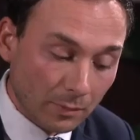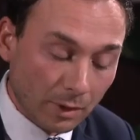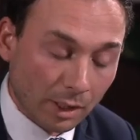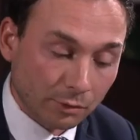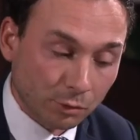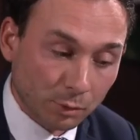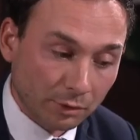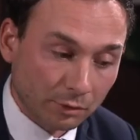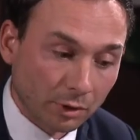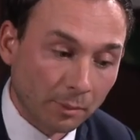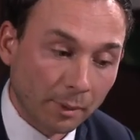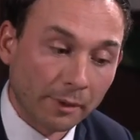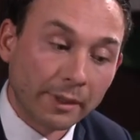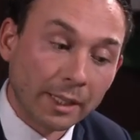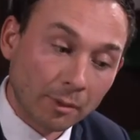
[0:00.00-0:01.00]
last question
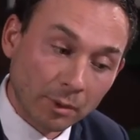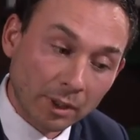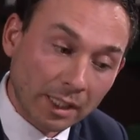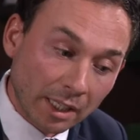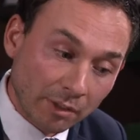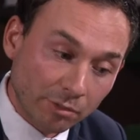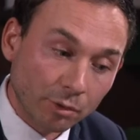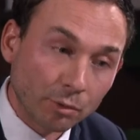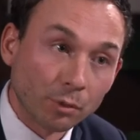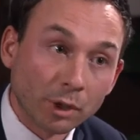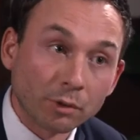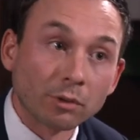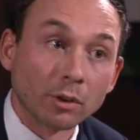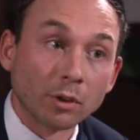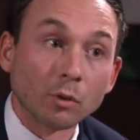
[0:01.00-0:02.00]
about that, but if a
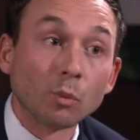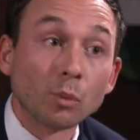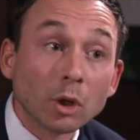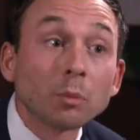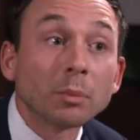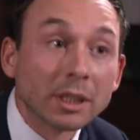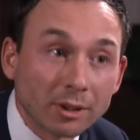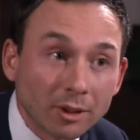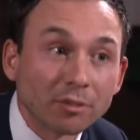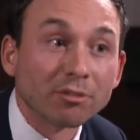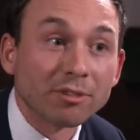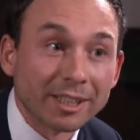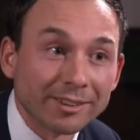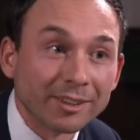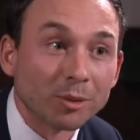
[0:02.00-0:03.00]
Russian will be
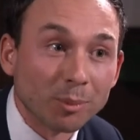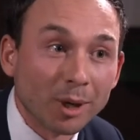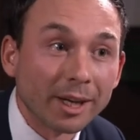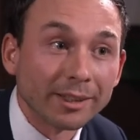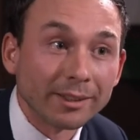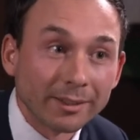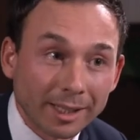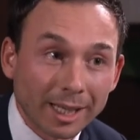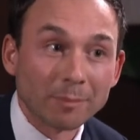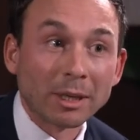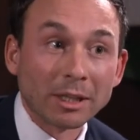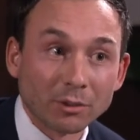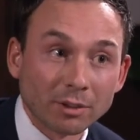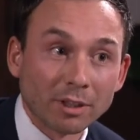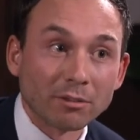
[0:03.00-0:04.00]
convicted by the
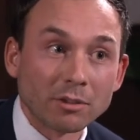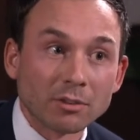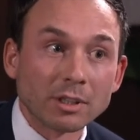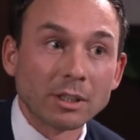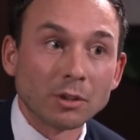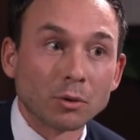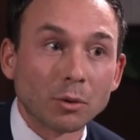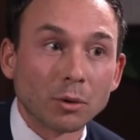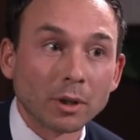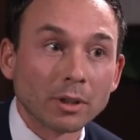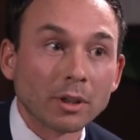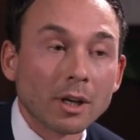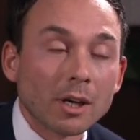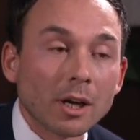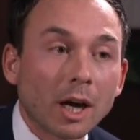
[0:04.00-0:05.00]
MH17 court,
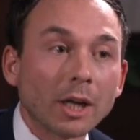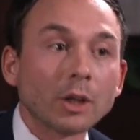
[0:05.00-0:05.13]
are